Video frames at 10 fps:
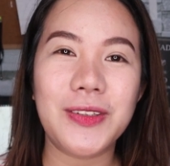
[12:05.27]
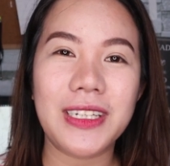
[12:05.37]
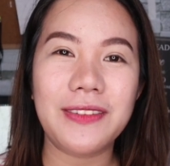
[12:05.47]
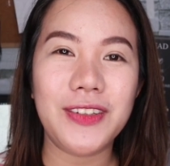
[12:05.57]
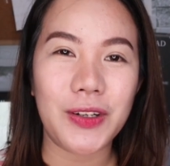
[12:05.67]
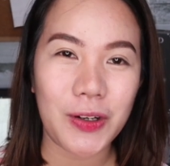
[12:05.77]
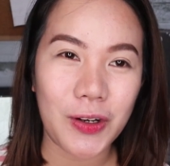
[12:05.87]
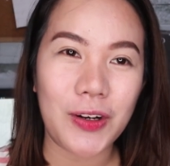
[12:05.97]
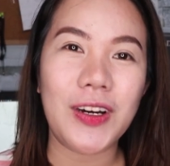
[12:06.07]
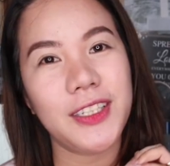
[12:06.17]
tong review
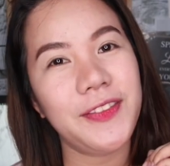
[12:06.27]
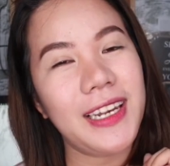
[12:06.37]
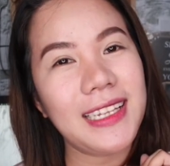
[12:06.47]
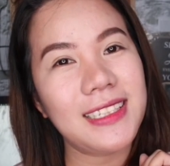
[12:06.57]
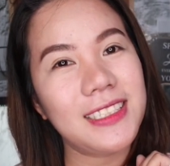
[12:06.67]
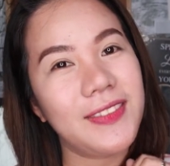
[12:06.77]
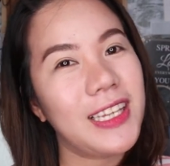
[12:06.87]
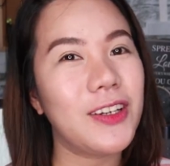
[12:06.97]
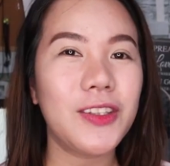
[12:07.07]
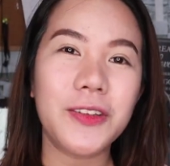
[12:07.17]
ko. So, if you like this
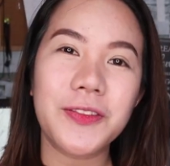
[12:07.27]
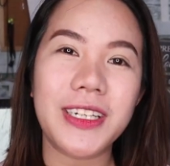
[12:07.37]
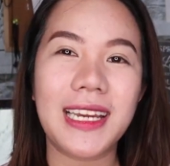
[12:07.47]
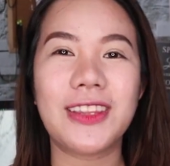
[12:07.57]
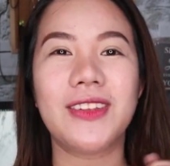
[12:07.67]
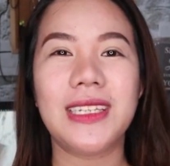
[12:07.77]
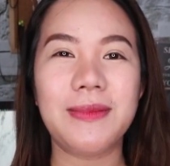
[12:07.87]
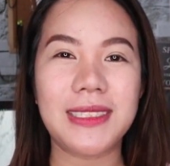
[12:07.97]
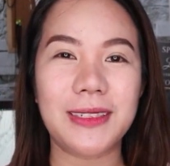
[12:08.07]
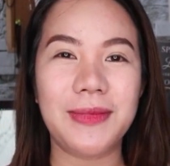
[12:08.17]
video, don't forget to
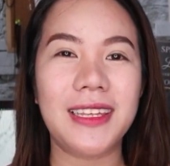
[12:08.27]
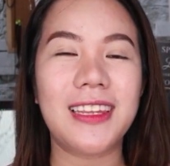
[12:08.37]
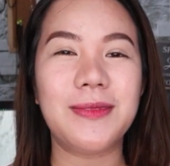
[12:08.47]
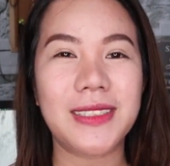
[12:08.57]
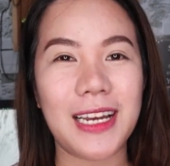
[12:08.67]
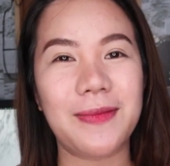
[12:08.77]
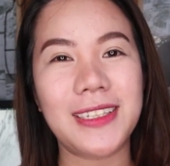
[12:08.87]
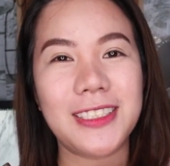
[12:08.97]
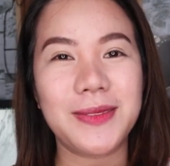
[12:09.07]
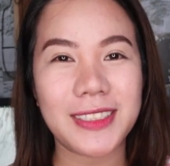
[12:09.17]
give this a big thumbs up
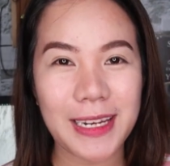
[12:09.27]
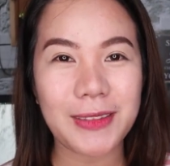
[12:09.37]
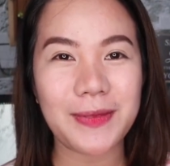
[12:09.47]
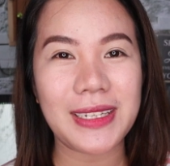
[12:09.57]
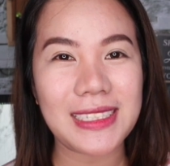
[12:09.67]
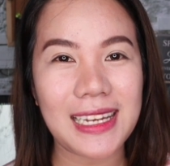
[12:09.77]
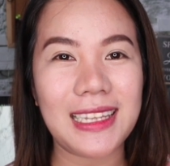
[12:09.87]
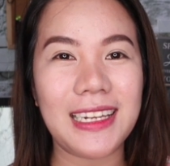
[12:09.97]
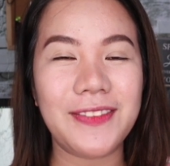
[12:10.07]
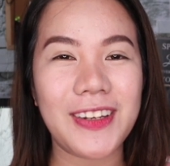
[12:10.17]
and subscribe to my
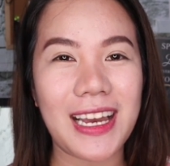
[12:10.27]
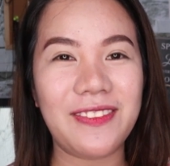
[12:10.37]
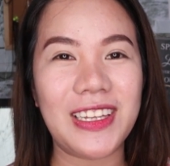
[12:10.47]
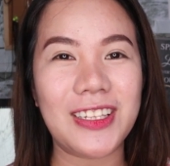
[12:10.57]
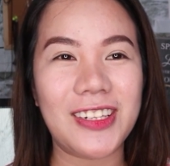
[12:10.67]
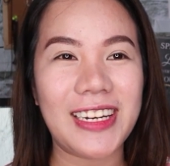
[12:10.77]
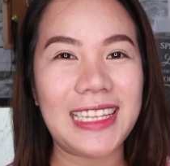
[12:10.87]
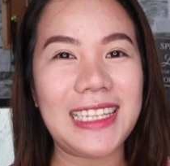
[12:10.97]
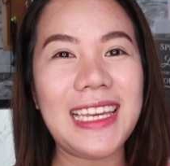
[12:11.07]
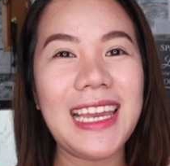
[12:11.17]
channel if you haven't
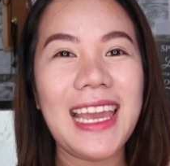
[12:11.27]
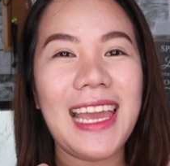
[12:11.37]
already.